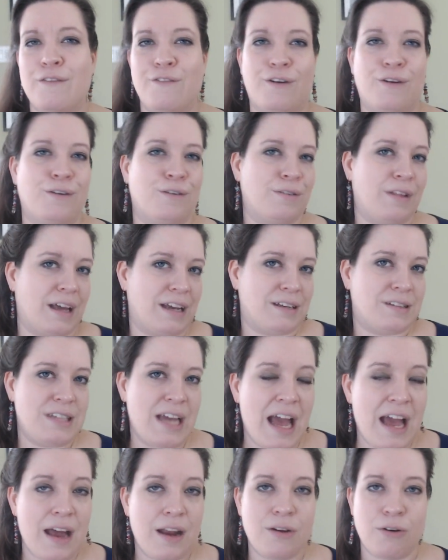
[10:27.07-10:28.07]
for like
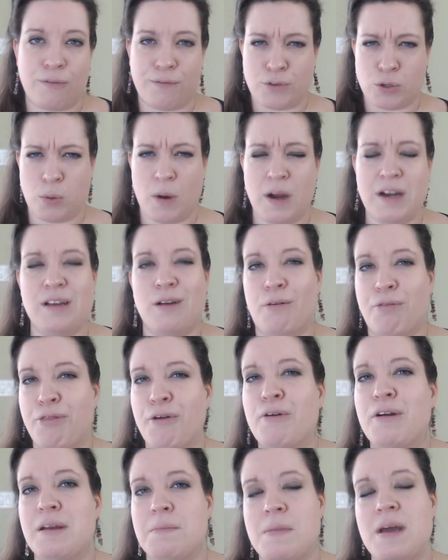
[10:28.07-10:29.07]
10 or 20 or
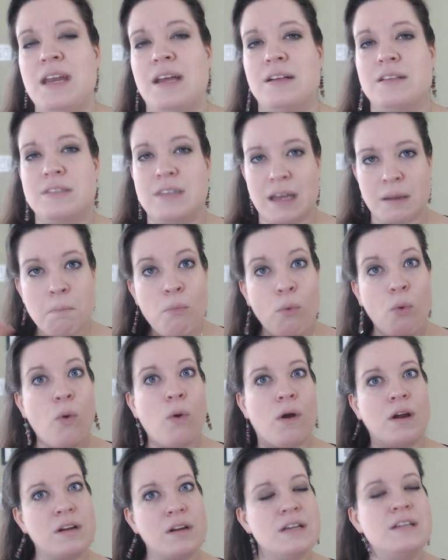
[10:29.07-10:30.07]
30 minutes, like
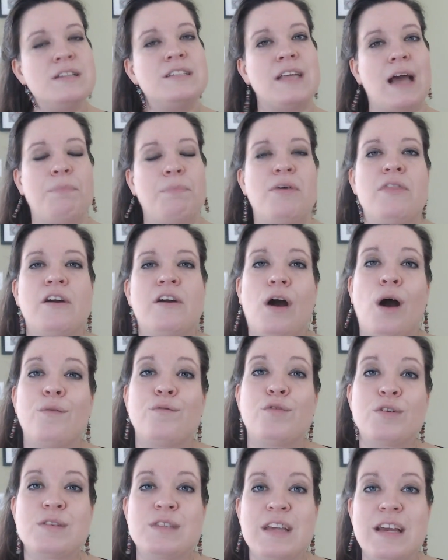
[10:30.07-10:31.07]
more in depth in the
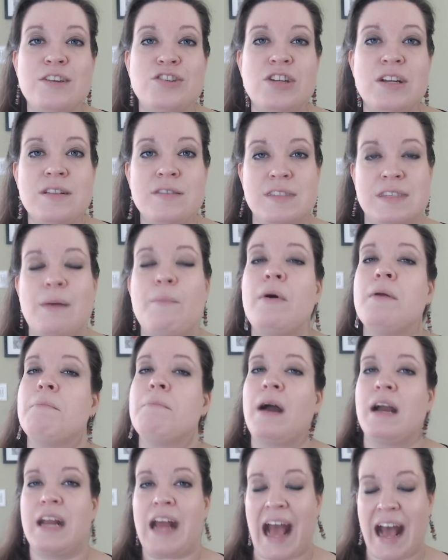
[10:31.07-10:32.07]
conversation, someone
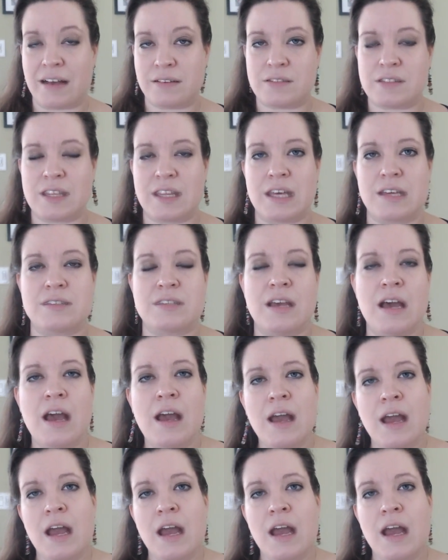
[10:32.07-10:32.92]
might ask this.